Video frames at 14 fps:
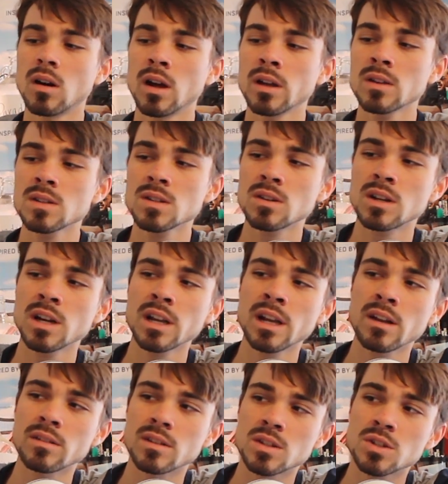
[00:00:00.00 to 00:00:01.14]
I also cut
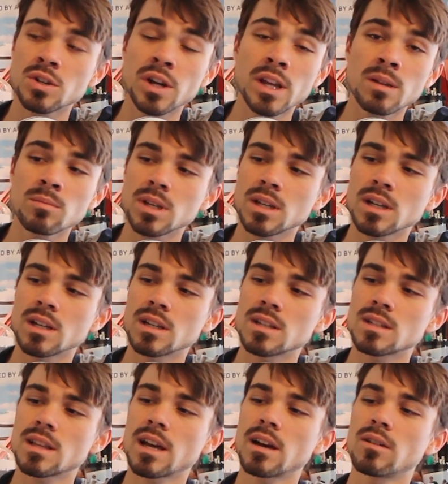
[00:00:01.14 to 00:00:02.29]
out the string
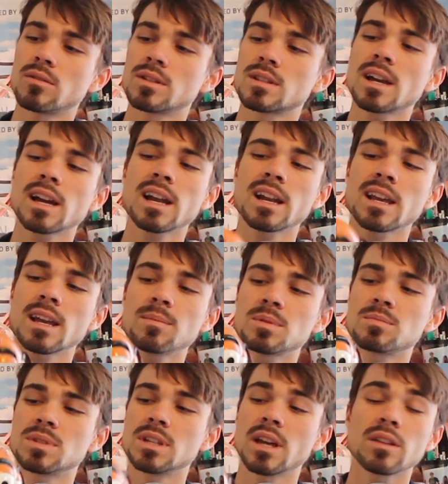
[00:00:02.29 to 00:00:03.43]
because that kind of kept
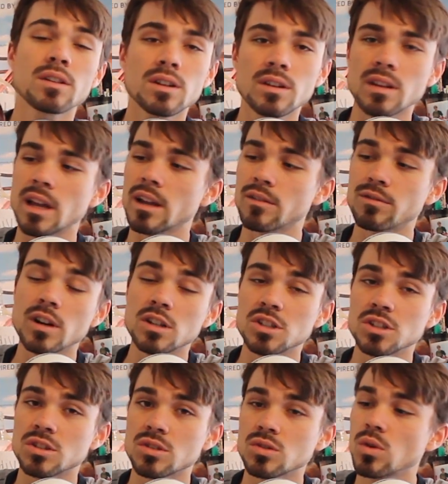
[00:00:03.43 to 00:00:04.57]
him together like a
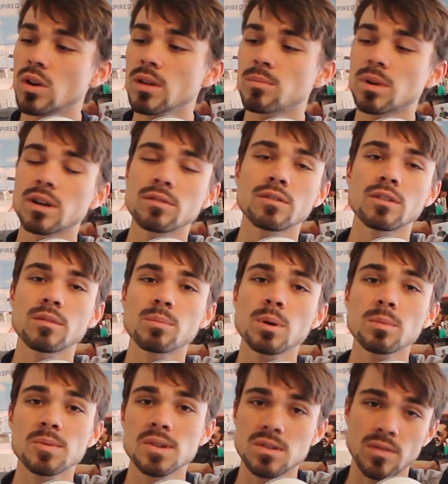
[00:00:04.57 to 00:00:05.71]
functional toy, but for
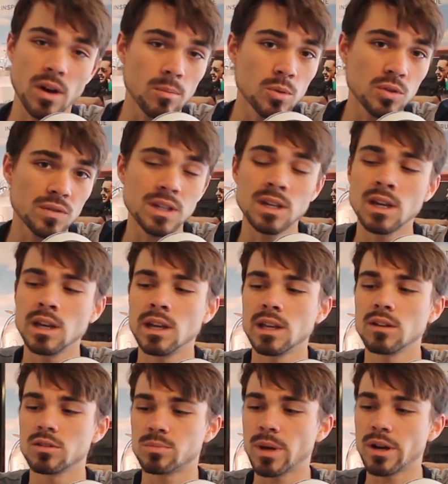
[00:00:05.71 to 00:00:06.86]
purposes of our movie,
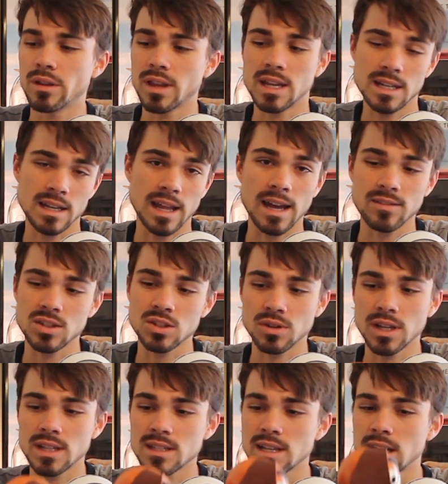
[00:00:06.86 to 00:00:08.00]
it was better that he didn't have a
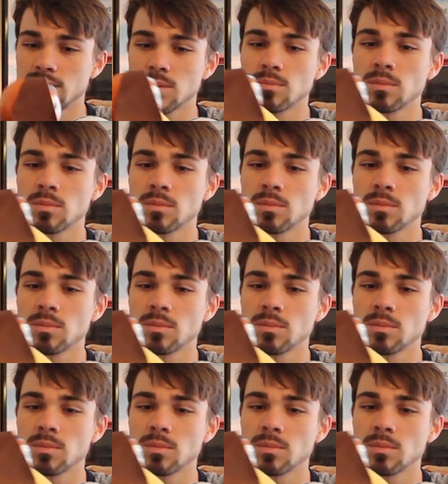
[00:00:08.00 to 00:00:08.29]
string inside of